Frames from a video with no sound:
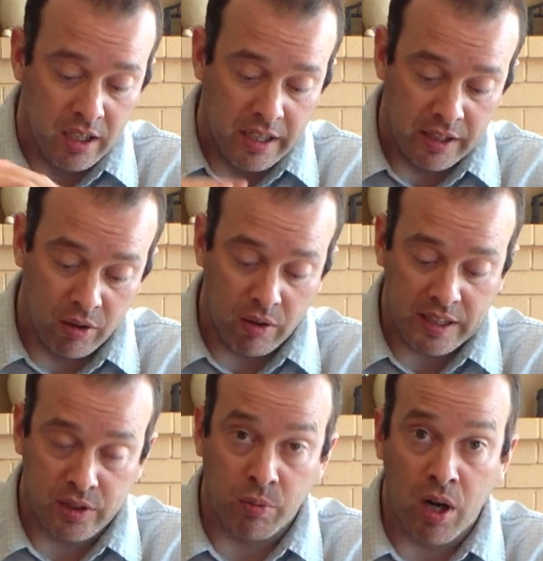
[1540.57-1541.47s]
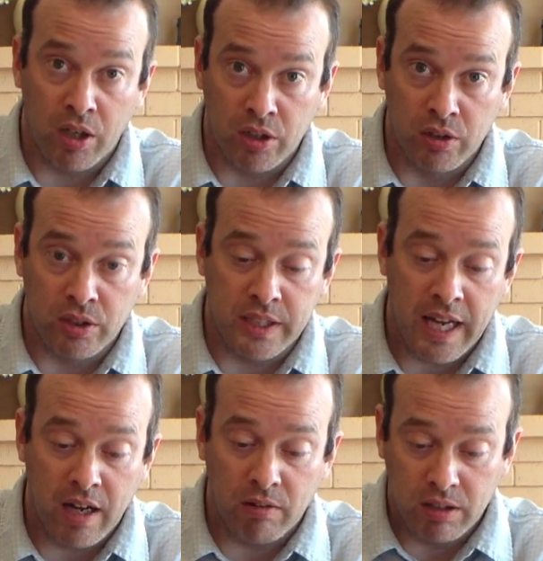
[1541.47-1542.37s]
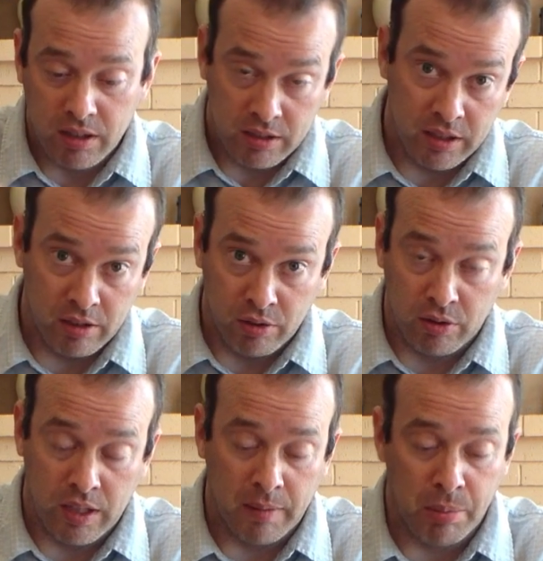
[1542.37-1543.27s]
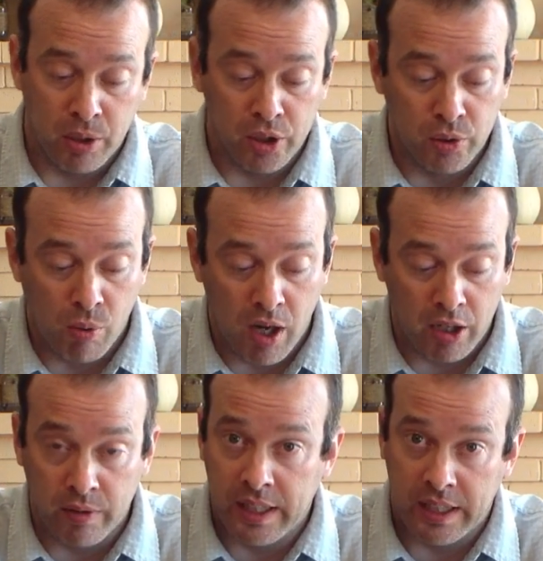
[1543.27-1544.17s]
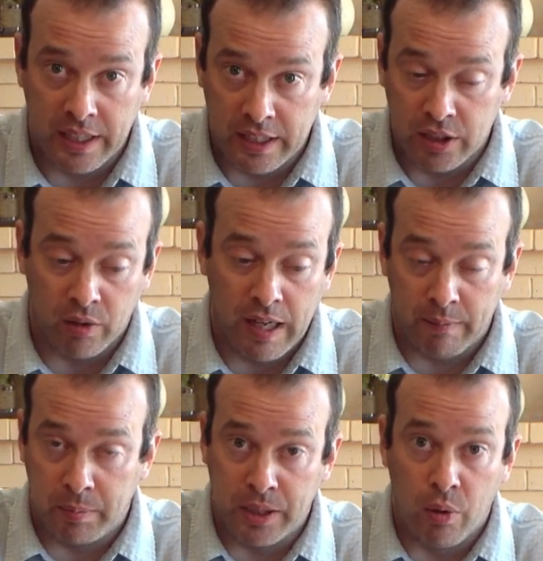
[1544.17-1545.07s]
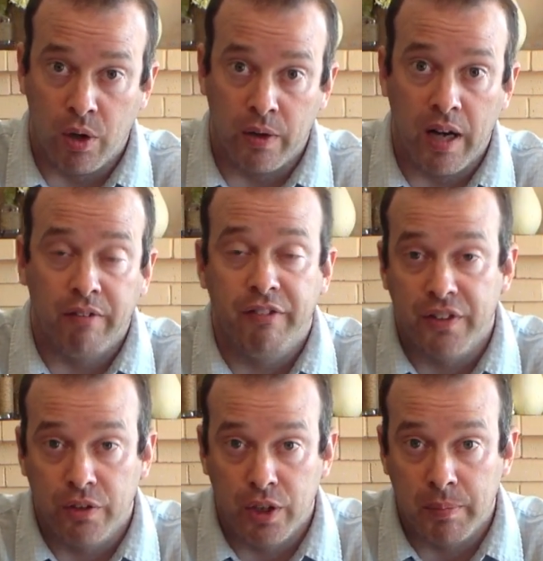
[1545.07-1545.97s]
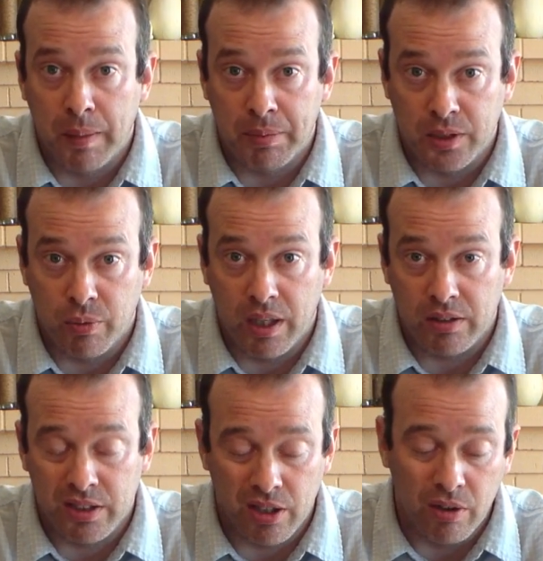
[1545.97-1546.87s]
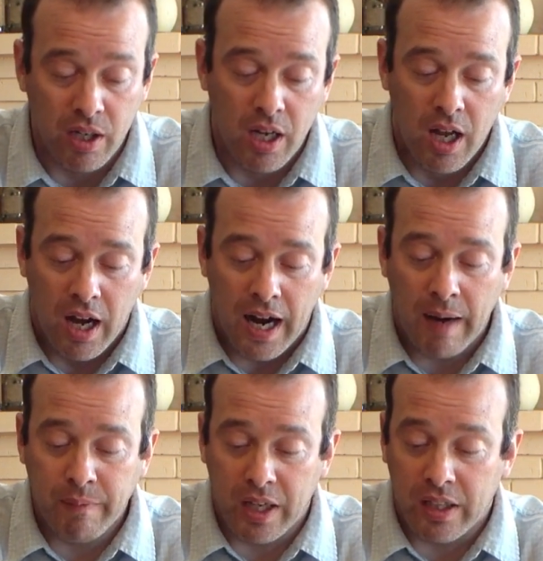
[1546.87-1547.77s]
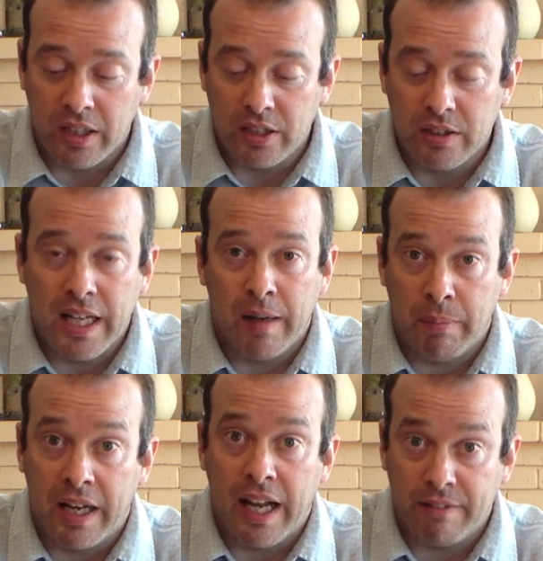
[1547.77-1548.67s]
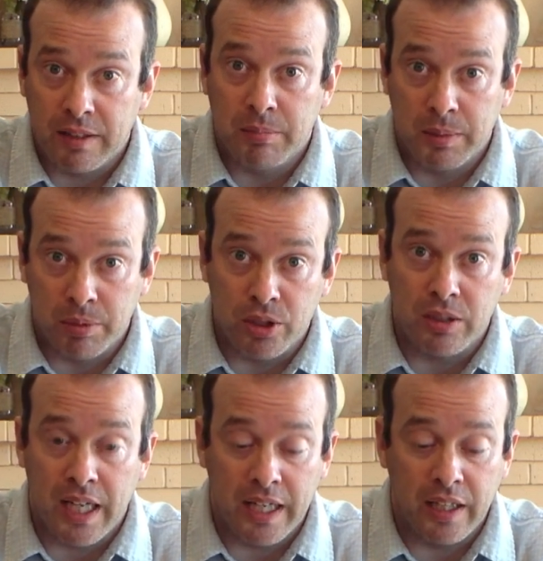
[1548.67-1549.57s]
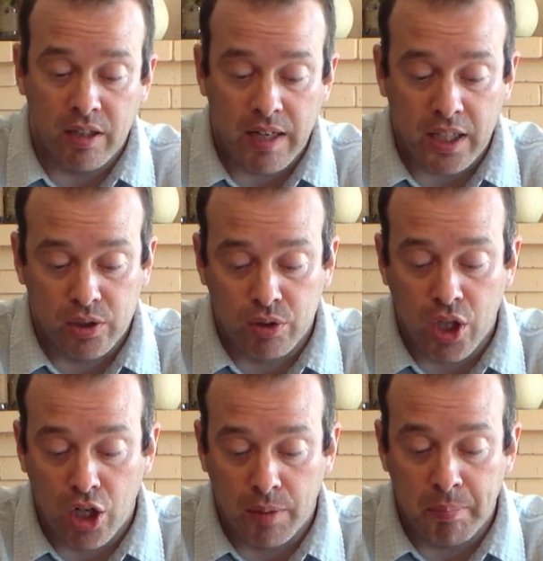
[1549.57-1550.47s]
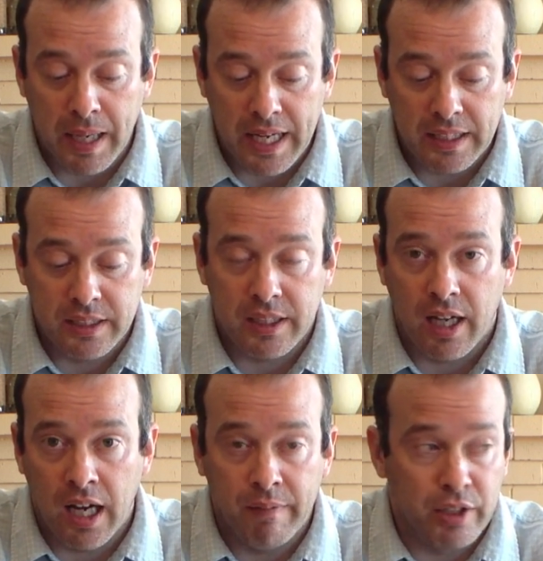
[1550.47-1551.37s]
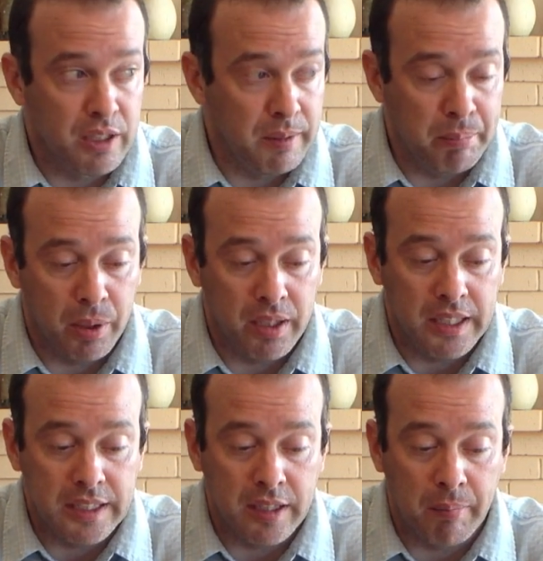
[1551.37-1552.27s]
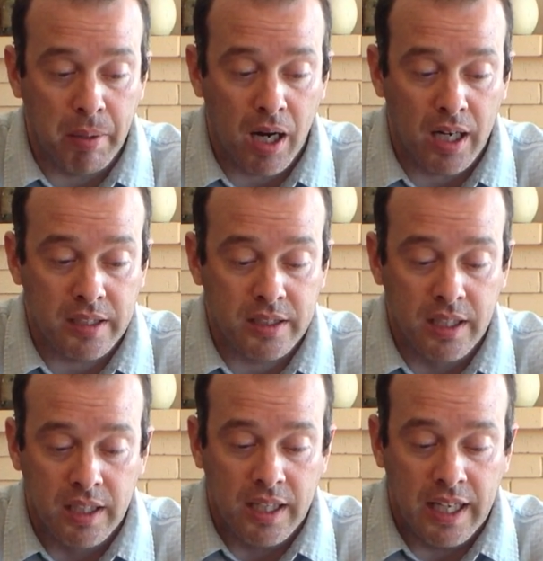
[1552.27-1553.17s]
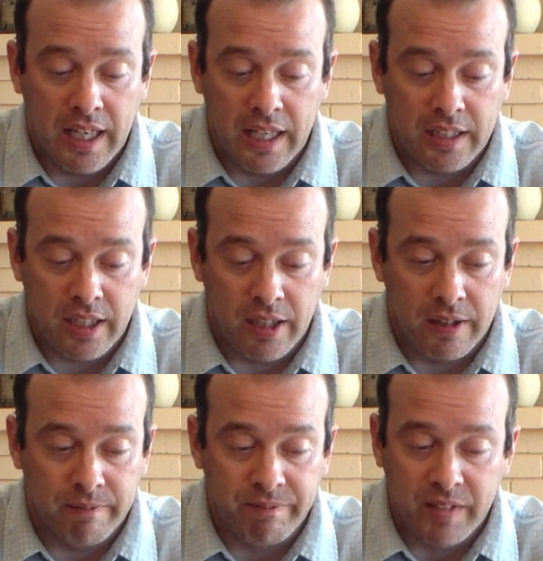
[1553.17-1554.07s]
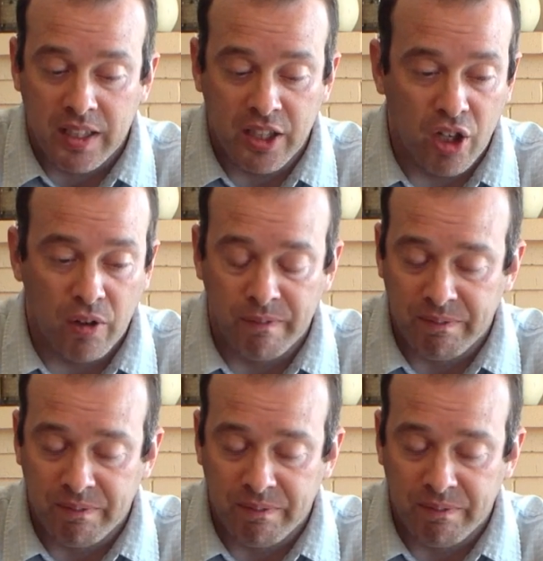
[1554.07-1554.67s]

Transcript: you know, as the water goes down, it'll put new water in, and then you don't have to be going around filling them up as well. So I'm not going to do that, but I have seen people do that in their actual garden beds. I'm just going to be putting these in pots, and you know,